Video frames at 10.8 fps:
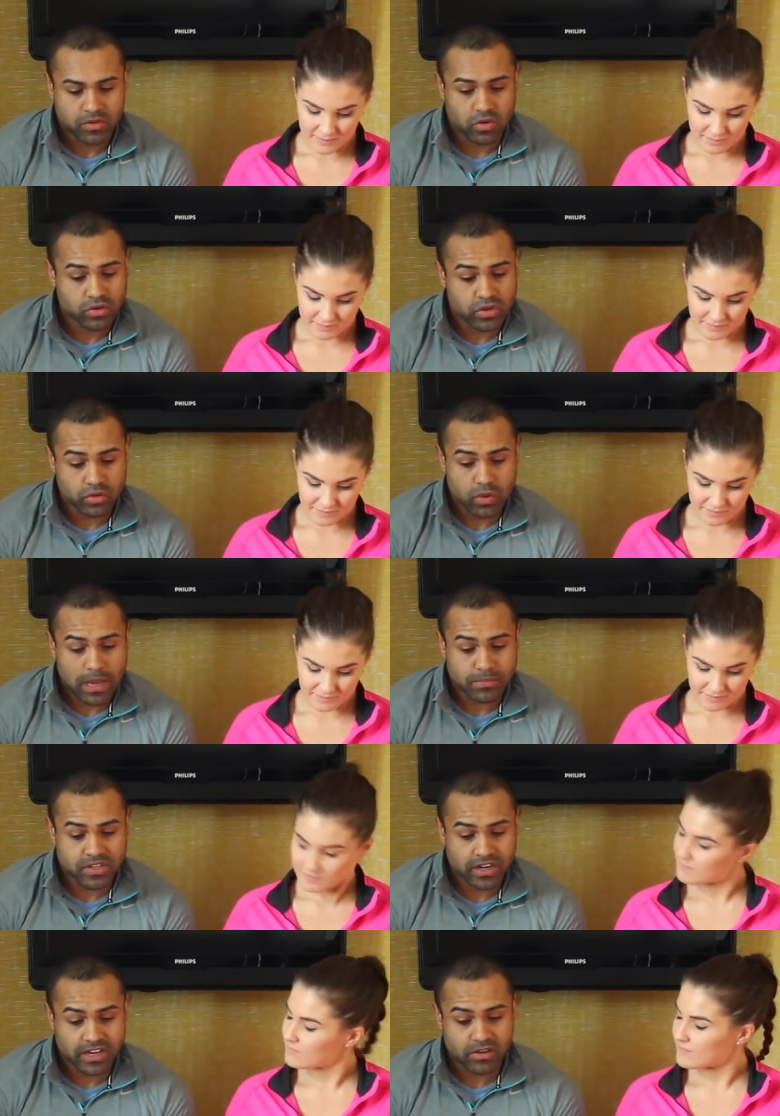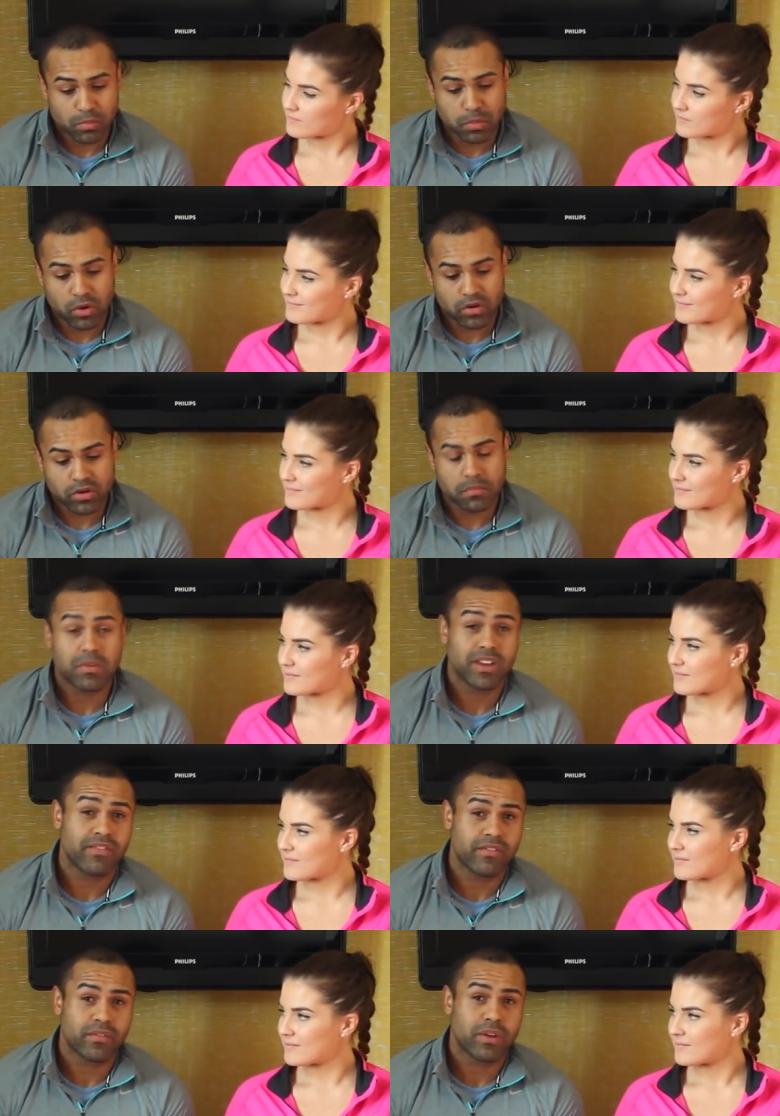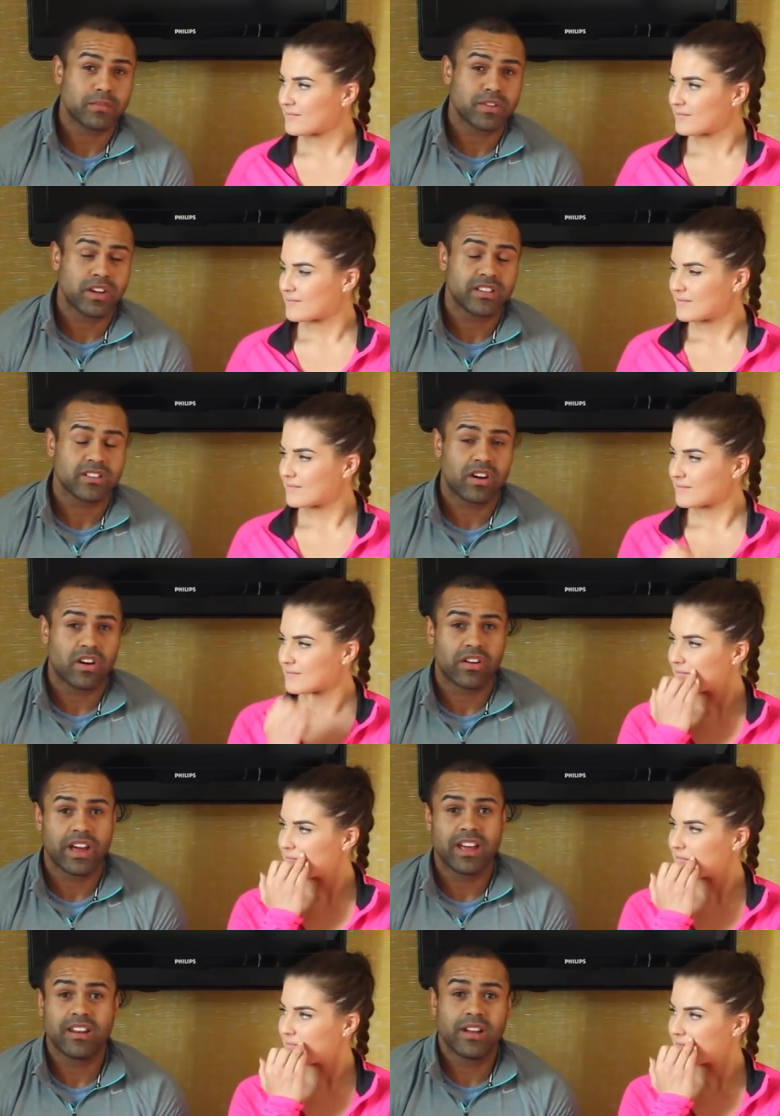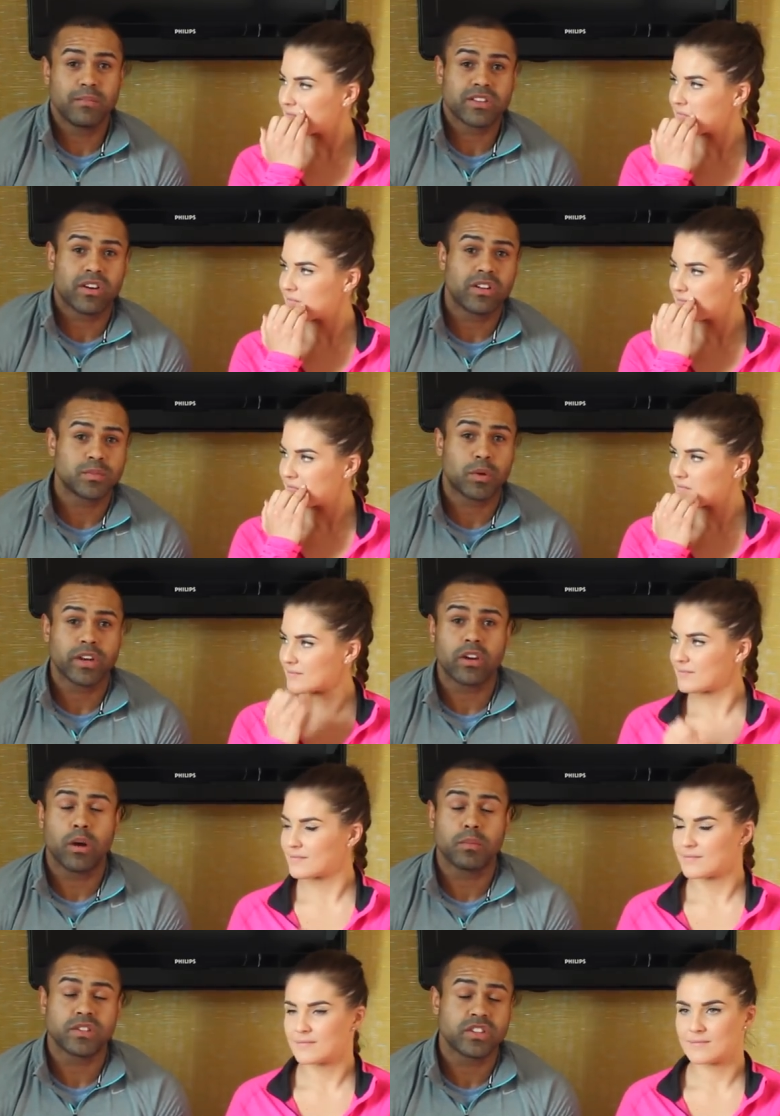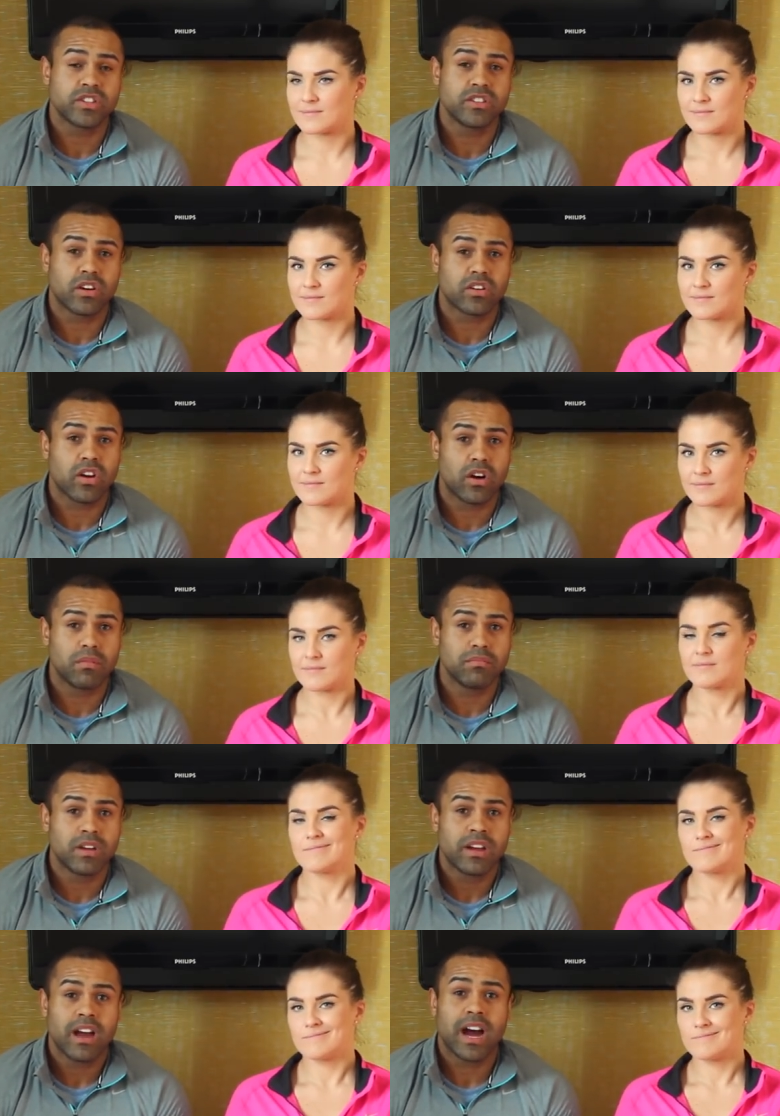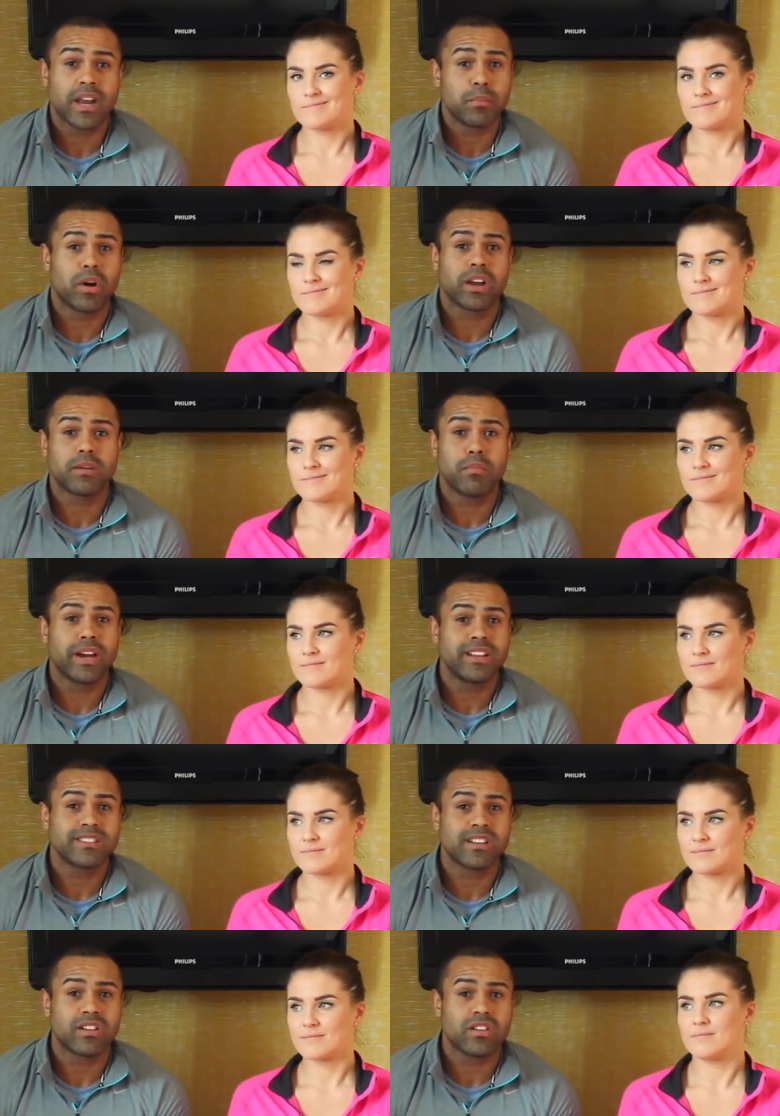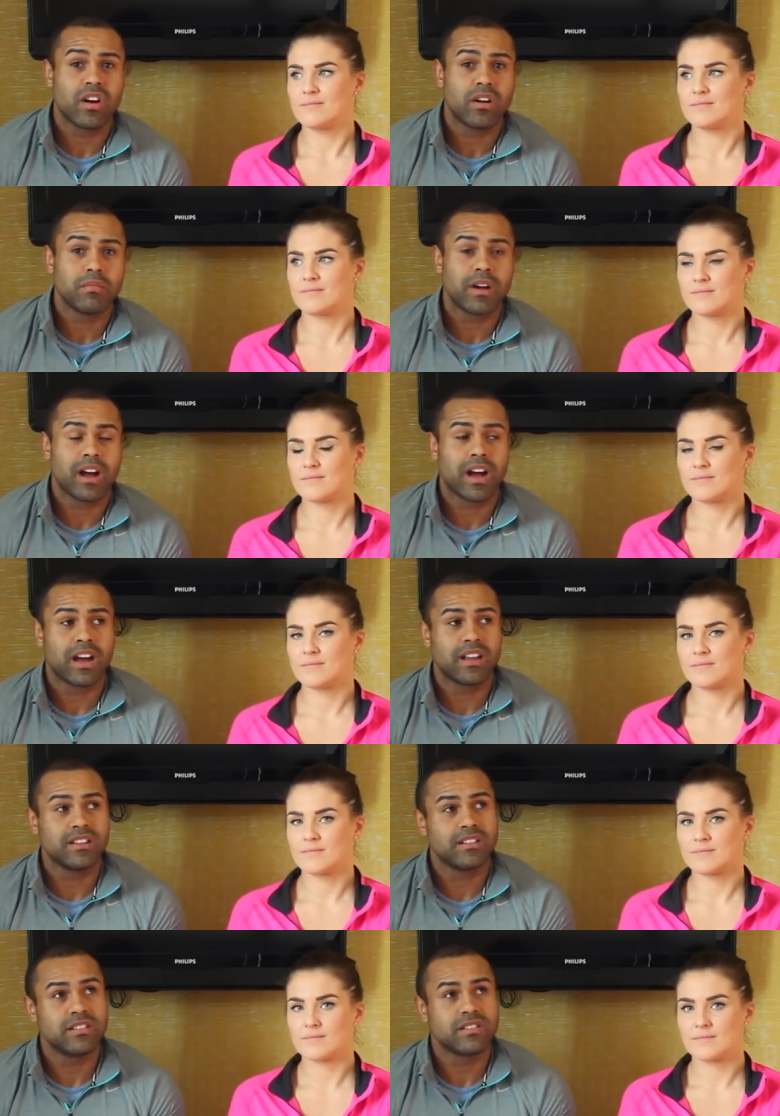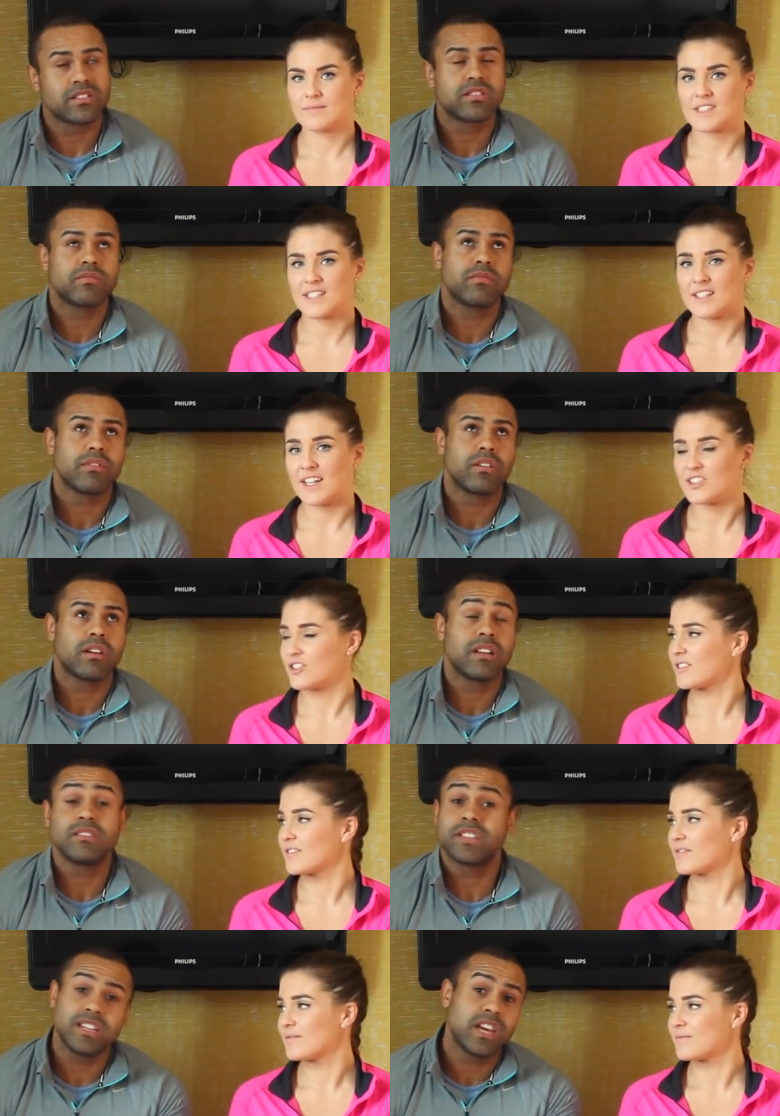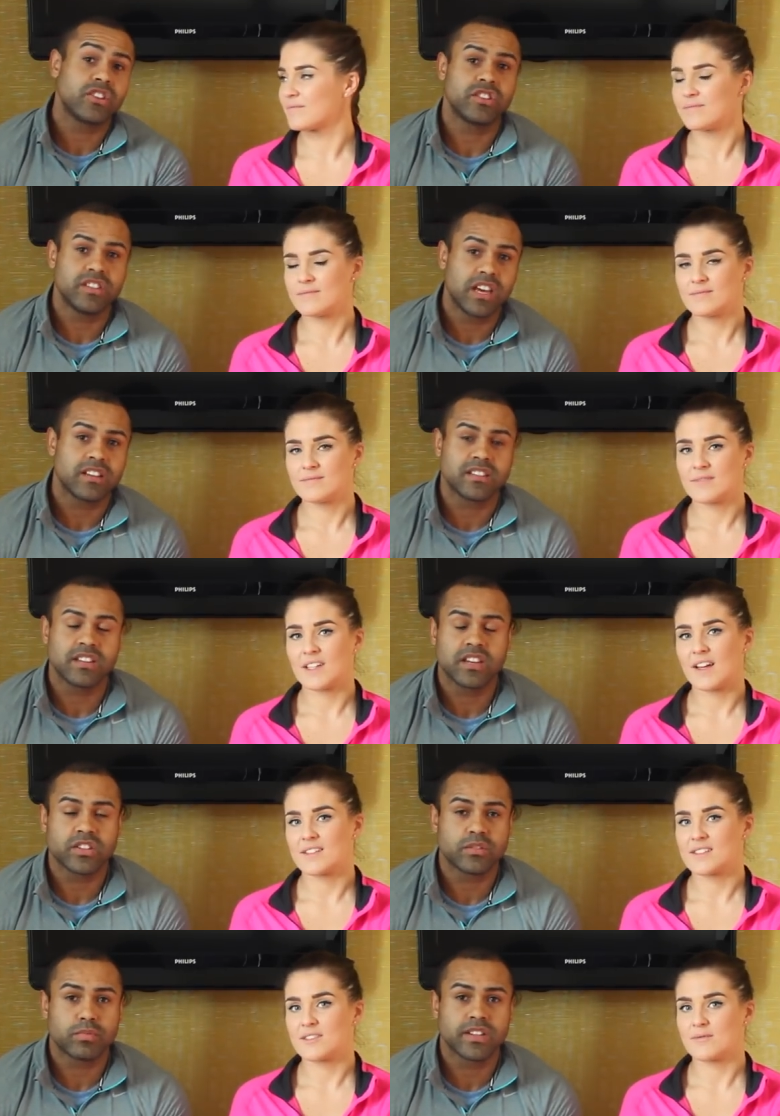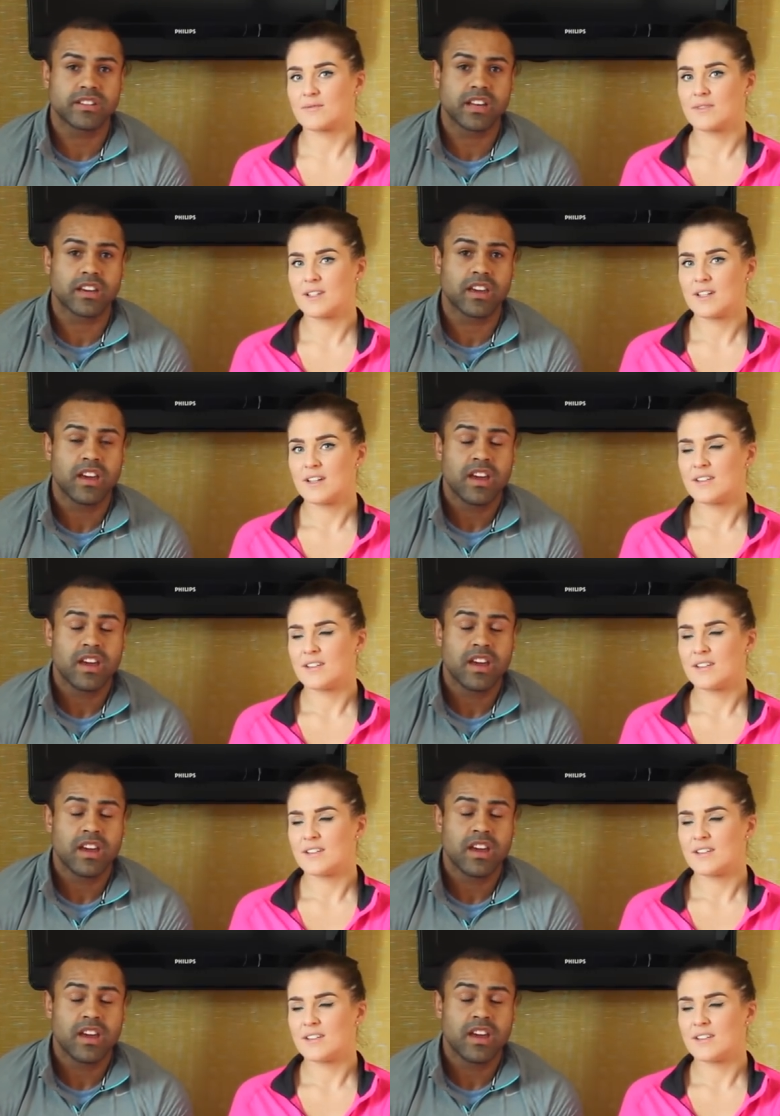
Speaker 1: Go to website or book. My favourite websites are Lyle McDonald's, bodycomposition.com, AnabolicMinds.com, and T Nation. Yeah, T Nation is pretty slick.